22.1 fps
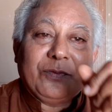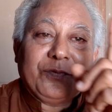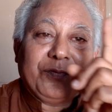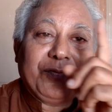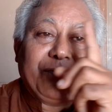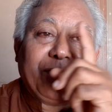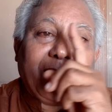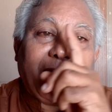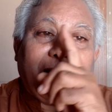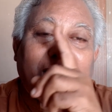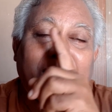
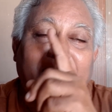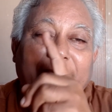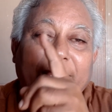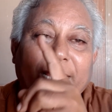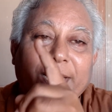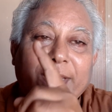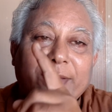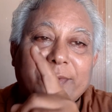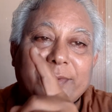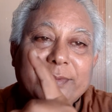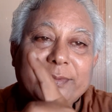
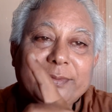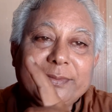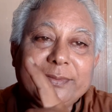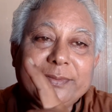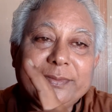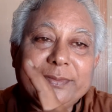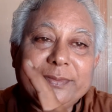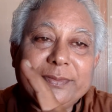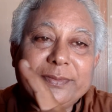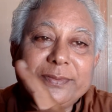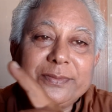5
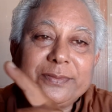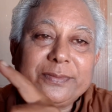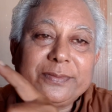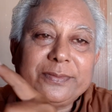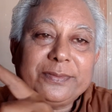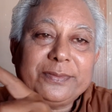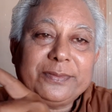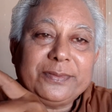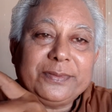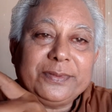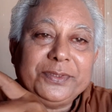
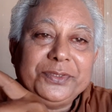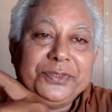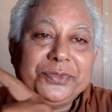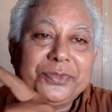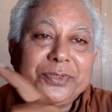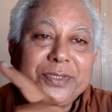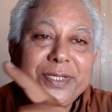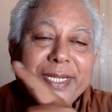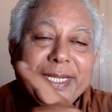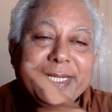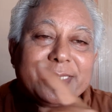
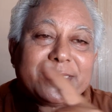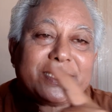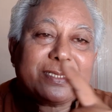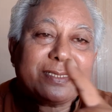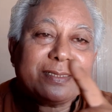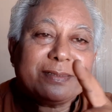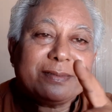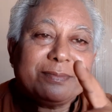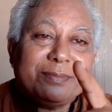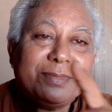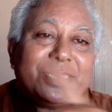units
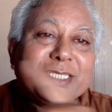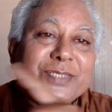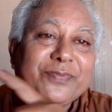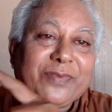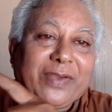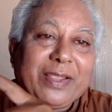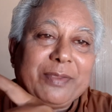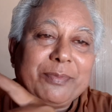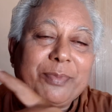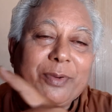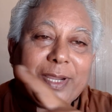means
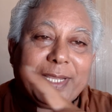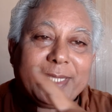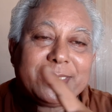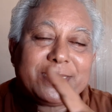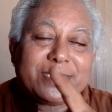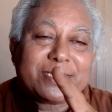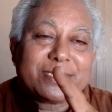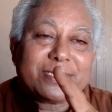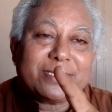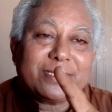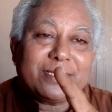5
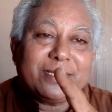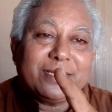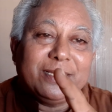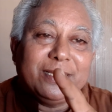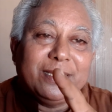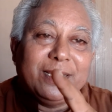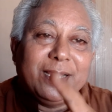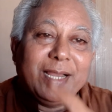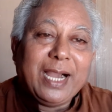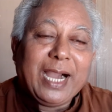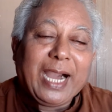boys.
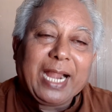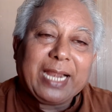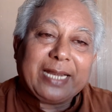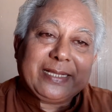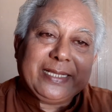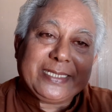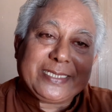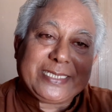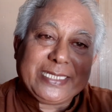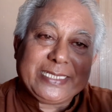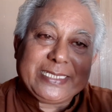And
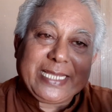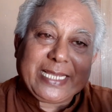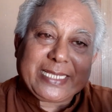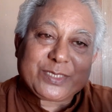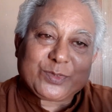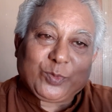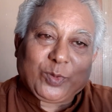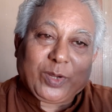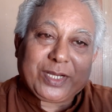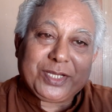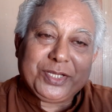this is as
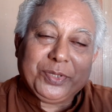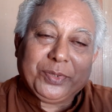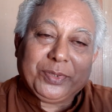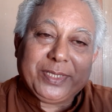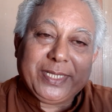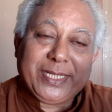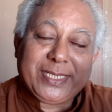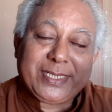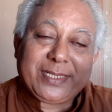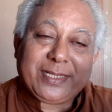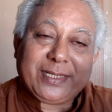1
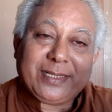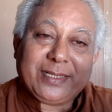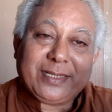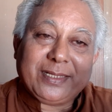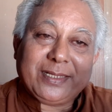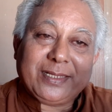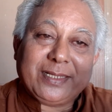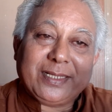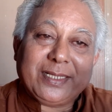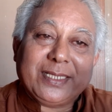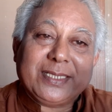unit,
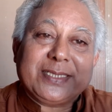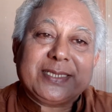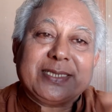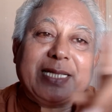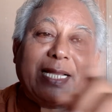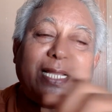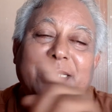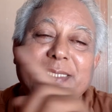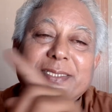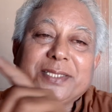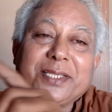
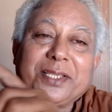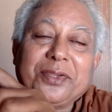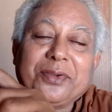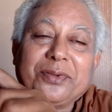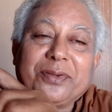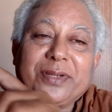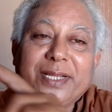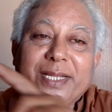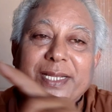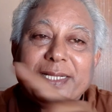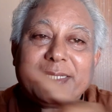6
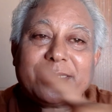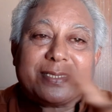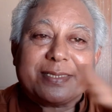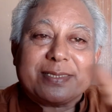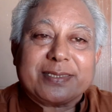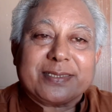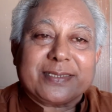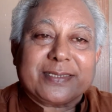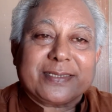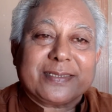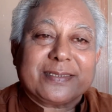
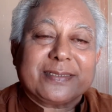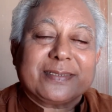units.